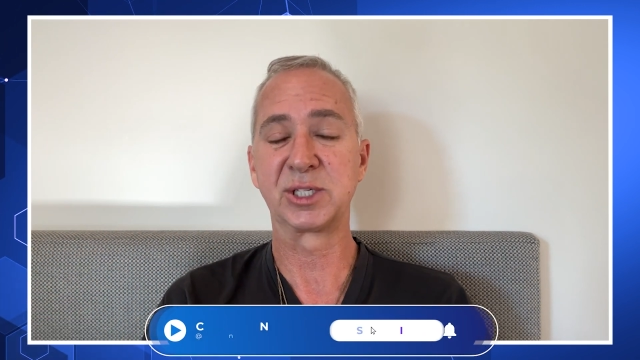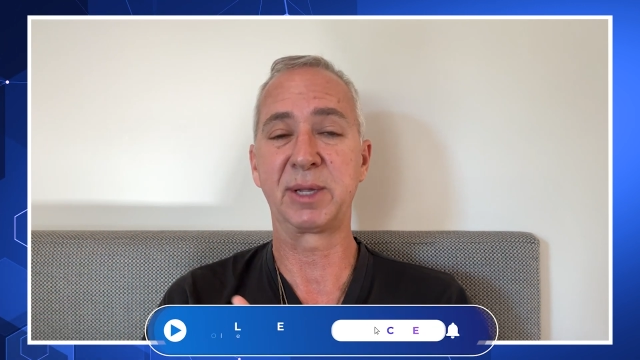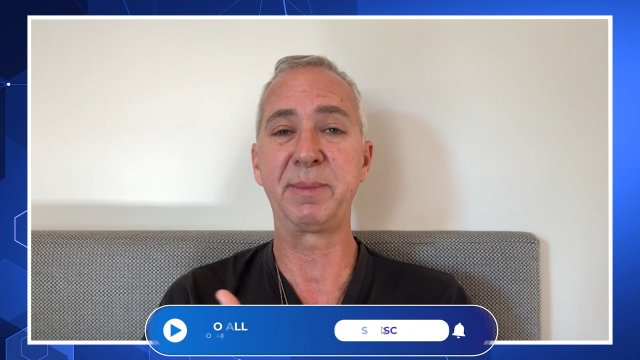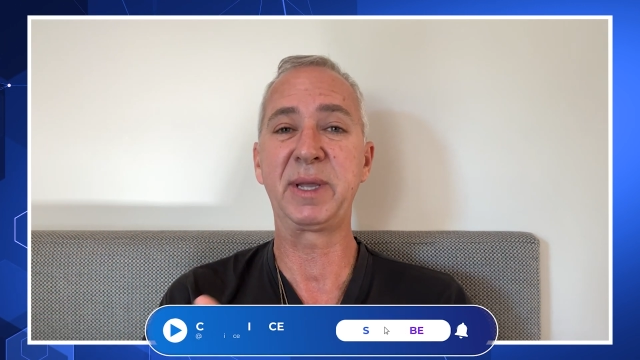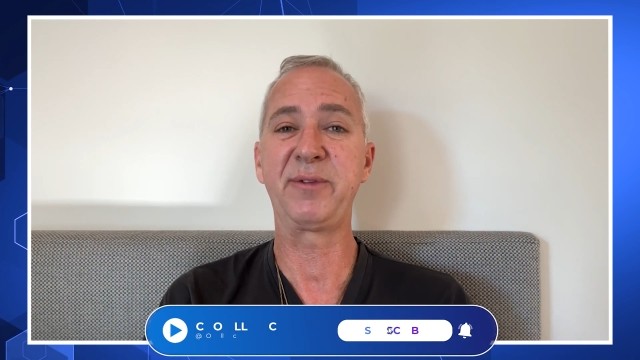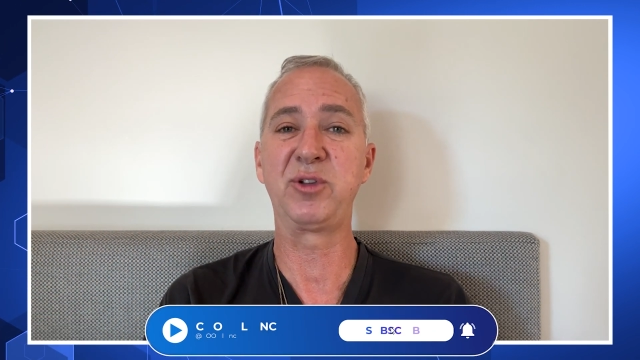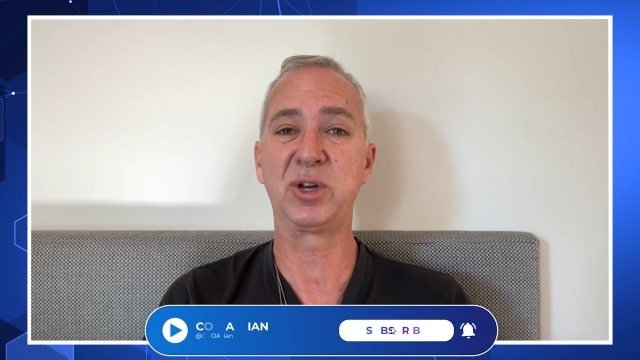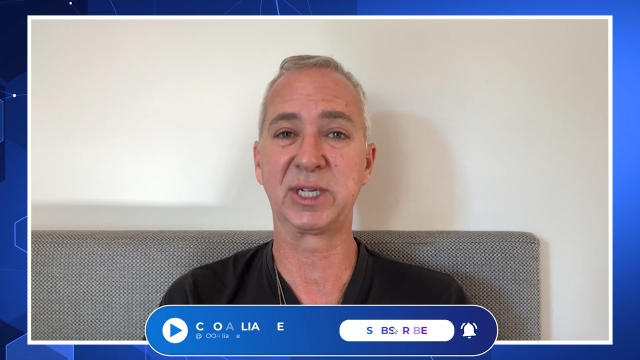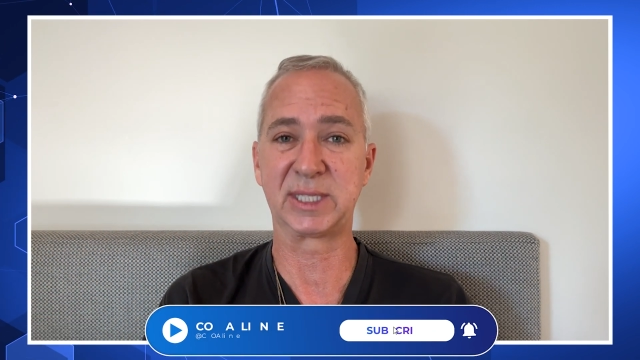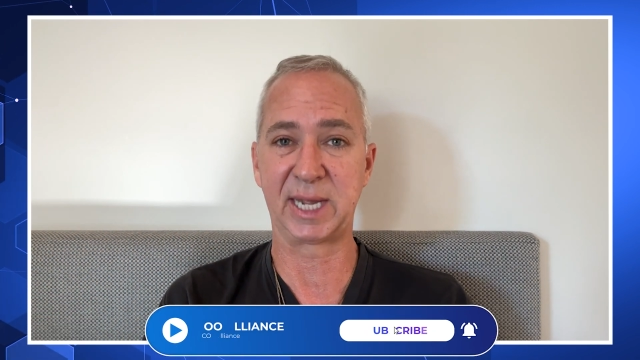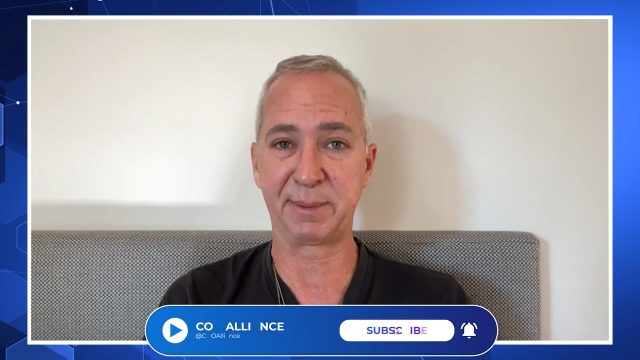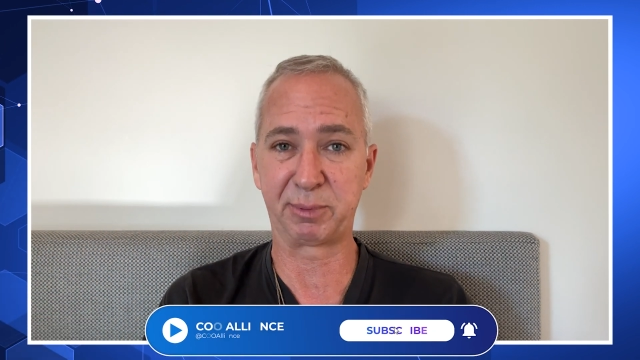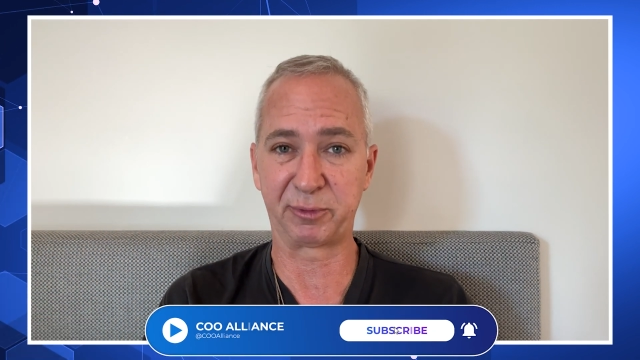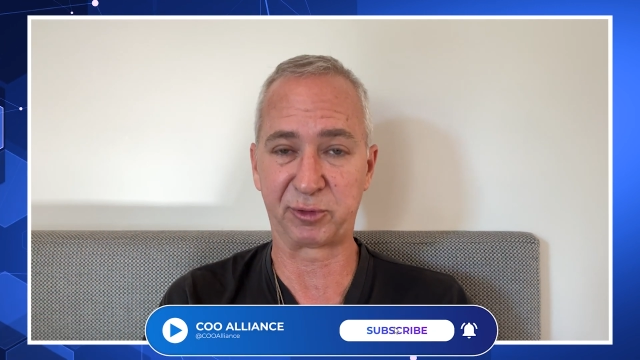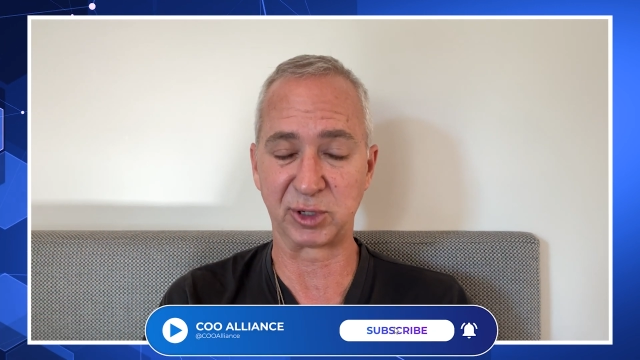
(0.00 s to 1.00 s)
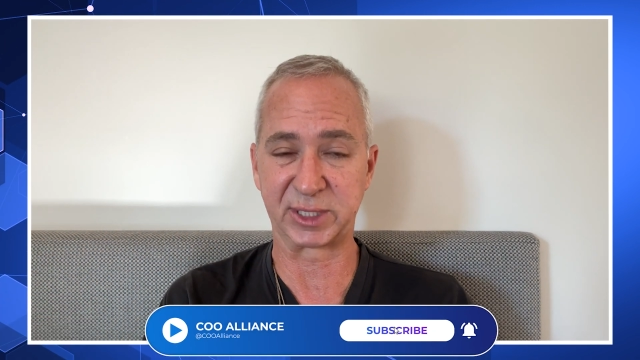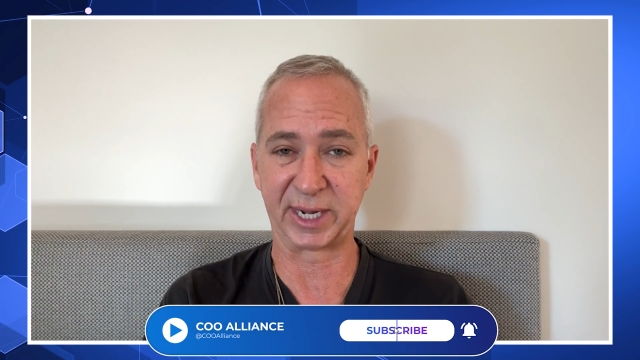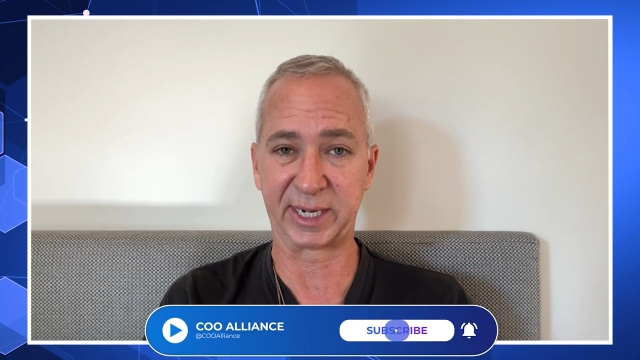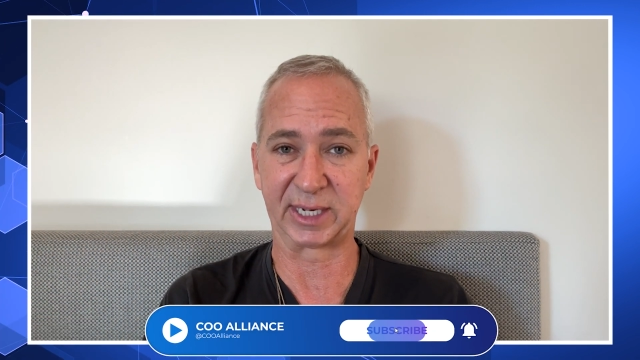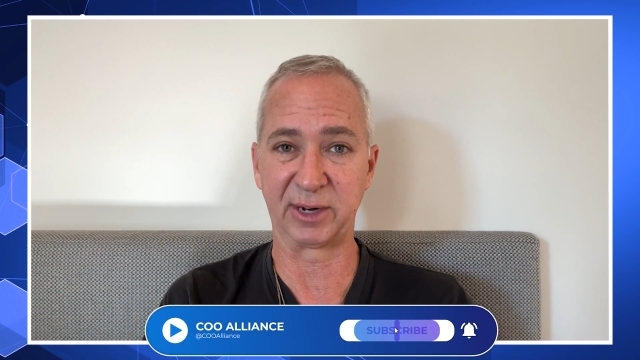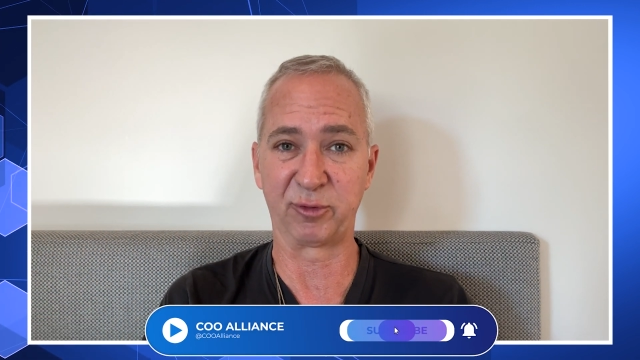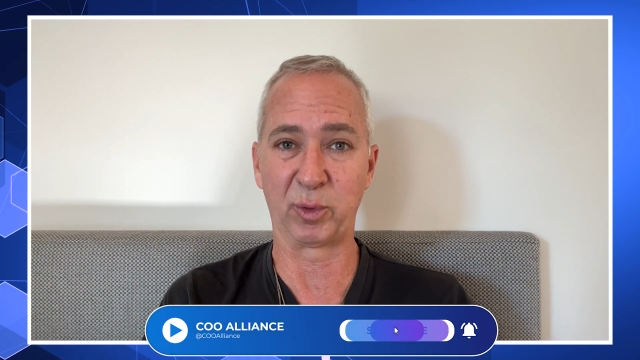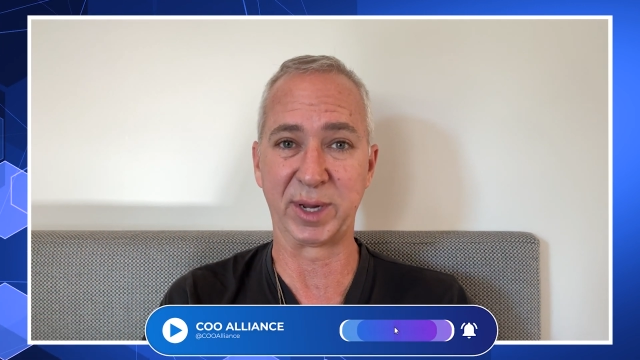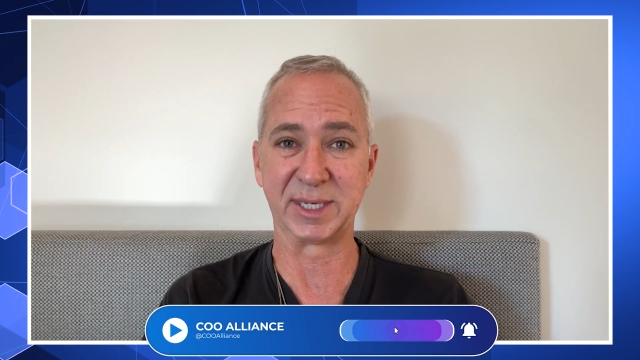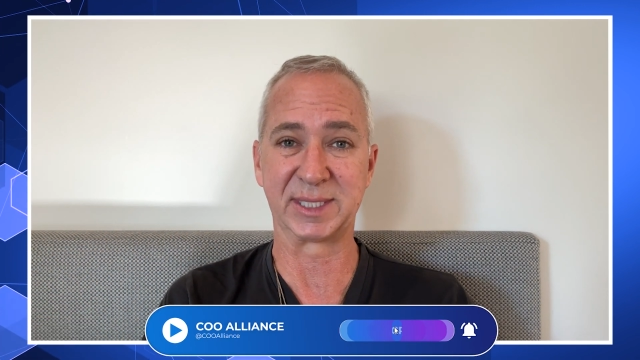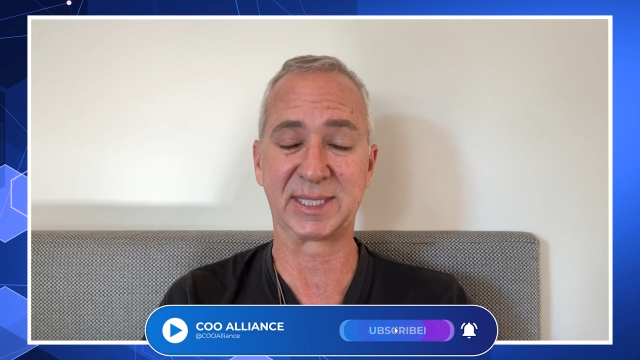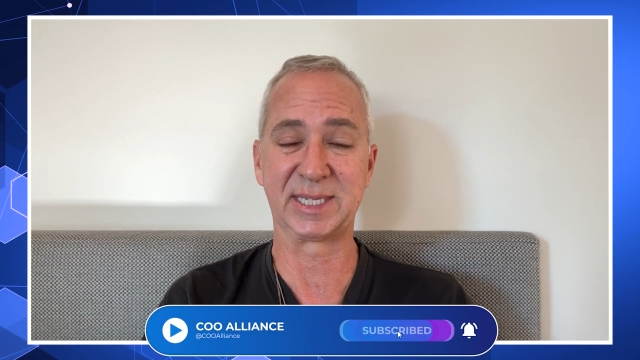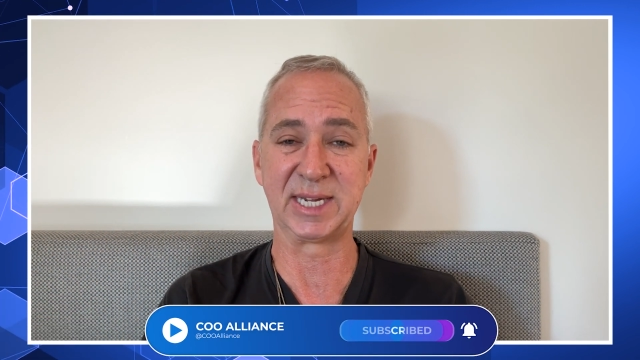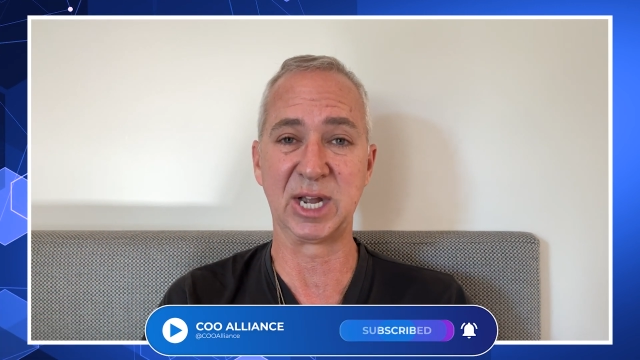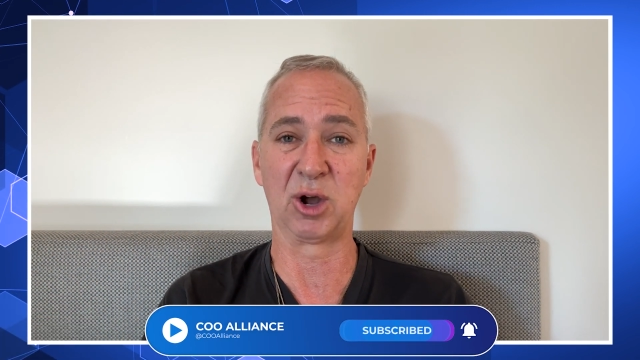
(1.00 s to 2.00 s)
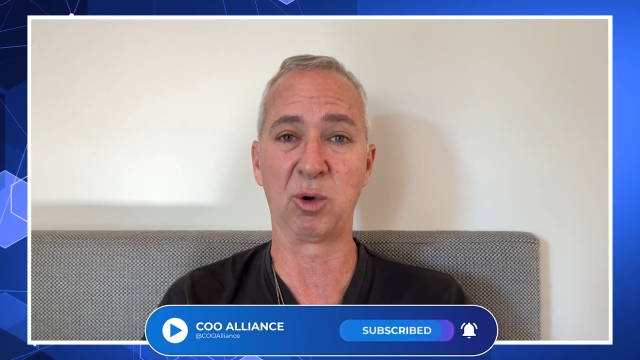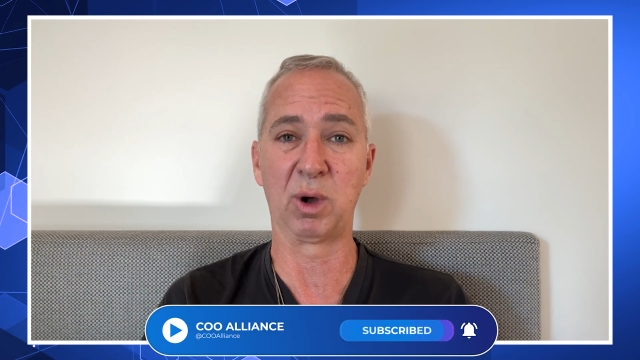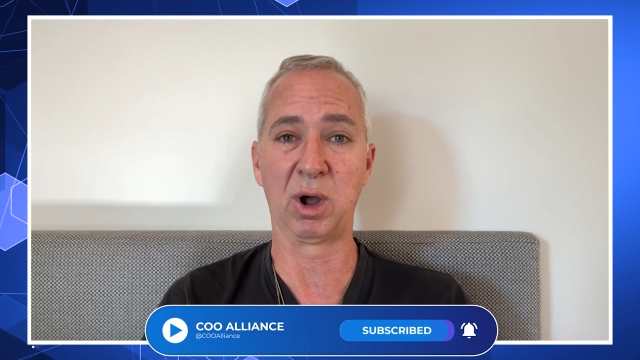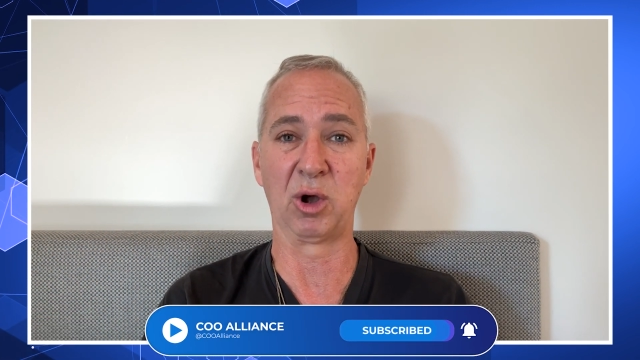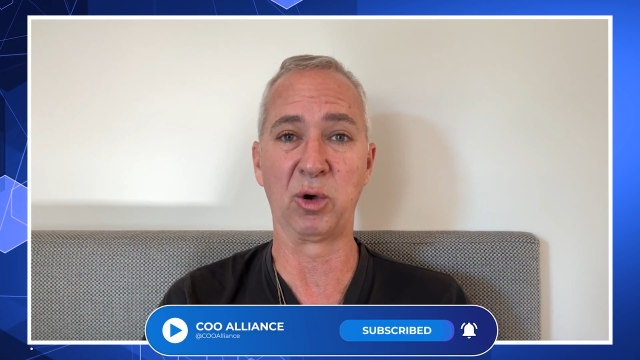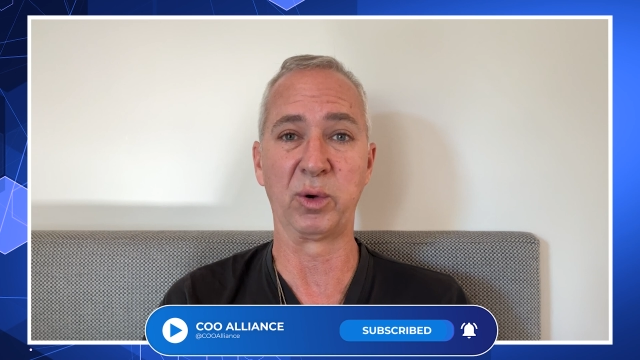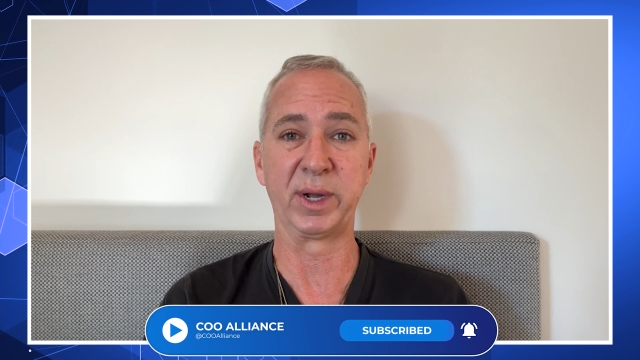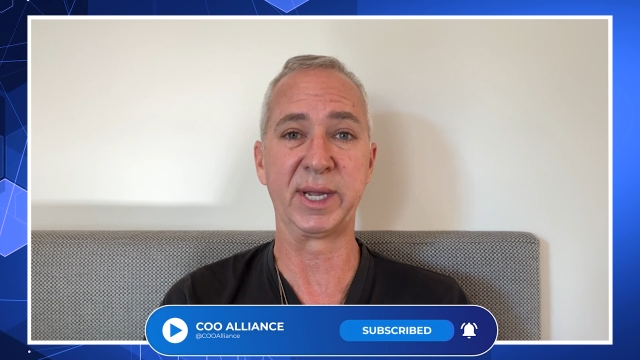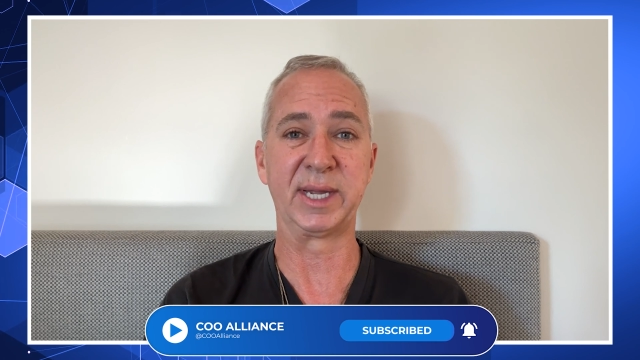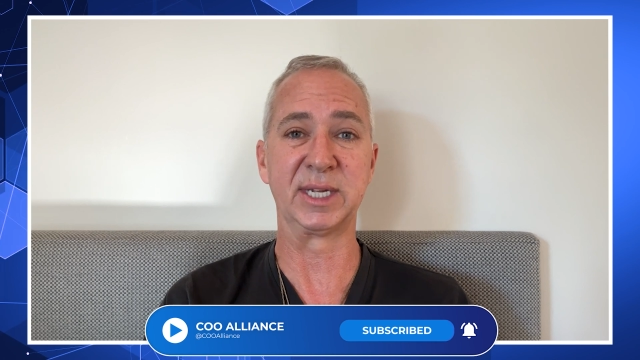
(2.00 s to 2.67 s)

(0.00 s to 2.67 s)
So let me give you an example for a second of when COO